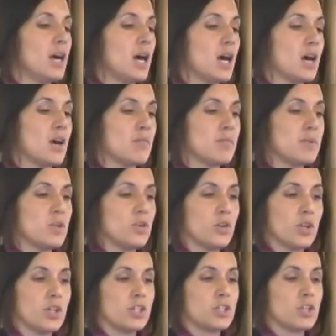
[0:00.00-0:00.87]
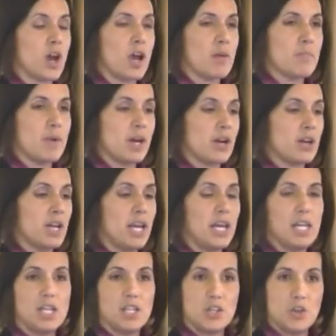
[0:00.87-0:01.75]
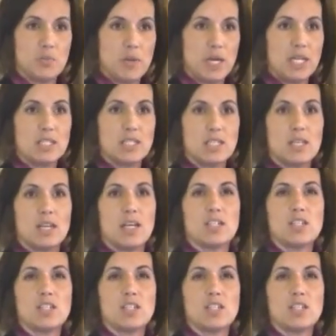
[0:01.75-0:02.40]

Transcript: You could try marinating your meat in